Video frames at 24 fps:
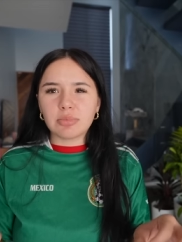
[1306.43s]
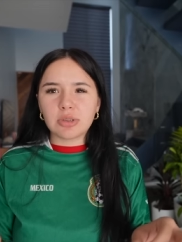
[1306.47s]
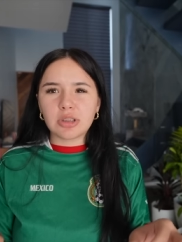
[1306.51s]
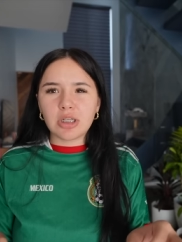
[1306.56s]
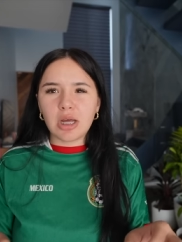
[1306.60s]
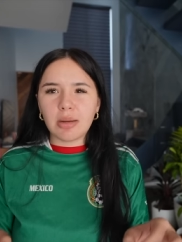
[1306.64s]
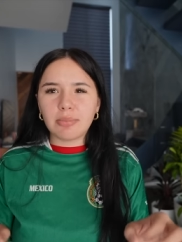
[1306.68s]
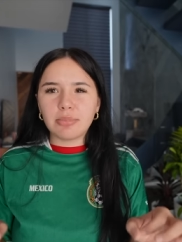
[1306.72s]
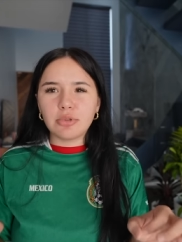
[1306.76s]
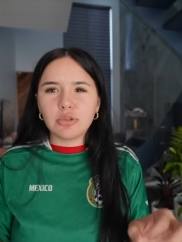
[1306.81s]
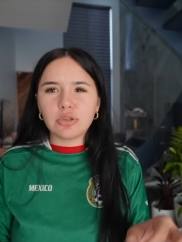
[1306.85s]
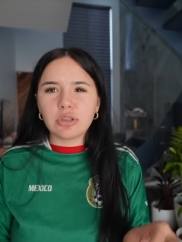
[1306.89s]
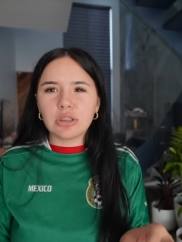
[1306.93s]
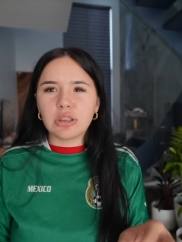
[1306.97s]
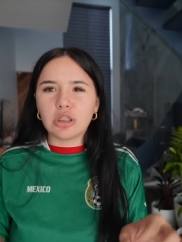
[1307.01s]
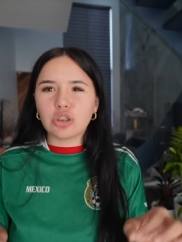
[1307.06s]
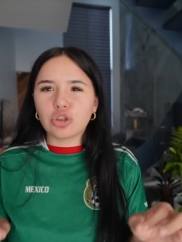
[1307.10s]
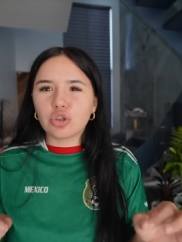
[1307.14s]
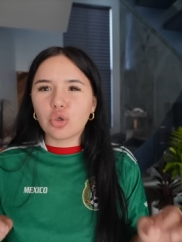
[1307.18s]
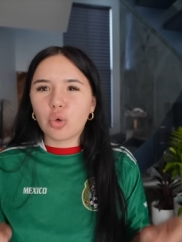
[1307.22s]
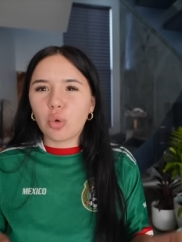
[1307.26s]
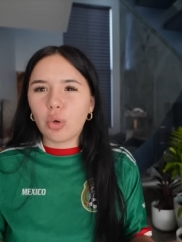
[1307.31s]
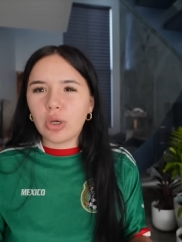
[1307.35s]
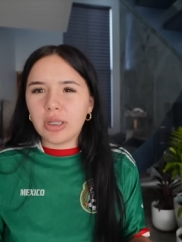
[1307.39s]
stop using the
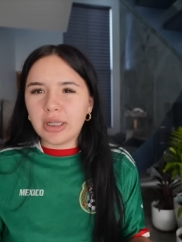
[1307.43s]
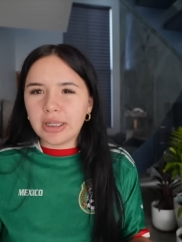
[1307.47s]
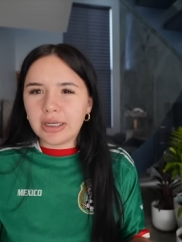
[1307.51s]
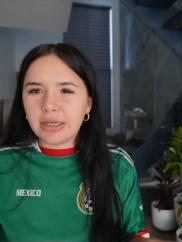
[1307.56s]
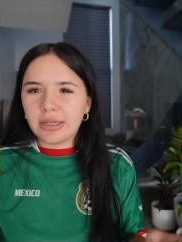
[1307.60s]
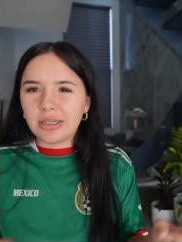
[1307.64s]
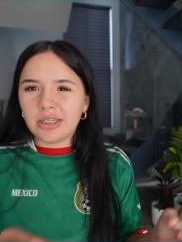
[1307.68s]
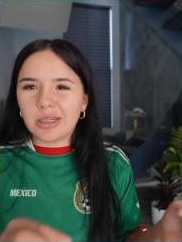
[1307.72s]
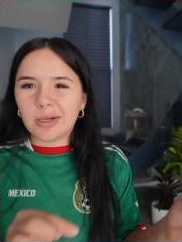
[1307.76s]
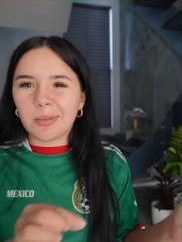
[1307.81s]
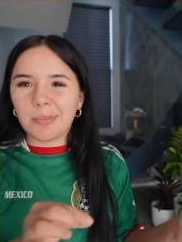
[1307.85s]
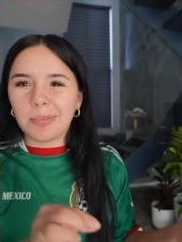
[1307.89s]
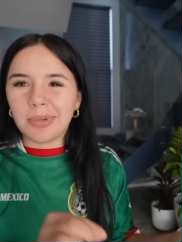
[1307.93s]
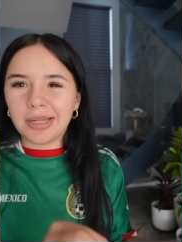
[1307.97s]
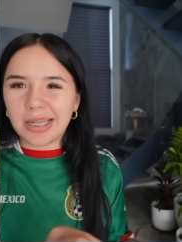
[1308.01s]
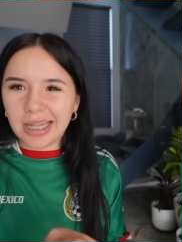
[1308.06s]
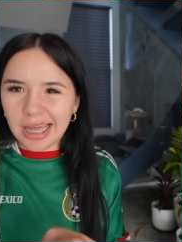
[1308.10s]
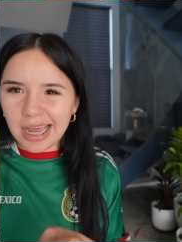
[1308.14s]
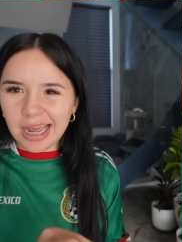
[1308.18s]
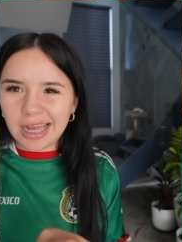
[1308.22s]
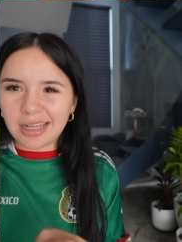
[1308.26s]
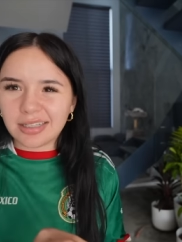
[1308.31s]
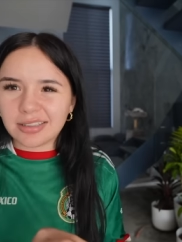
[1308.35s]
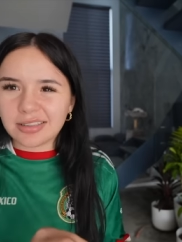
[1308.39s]
toilet in your
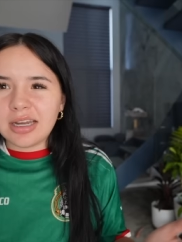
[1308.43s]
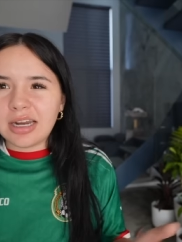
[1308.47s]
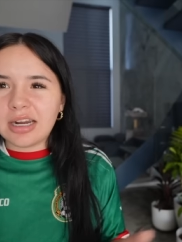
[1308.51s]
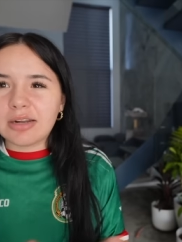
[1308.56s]
plants.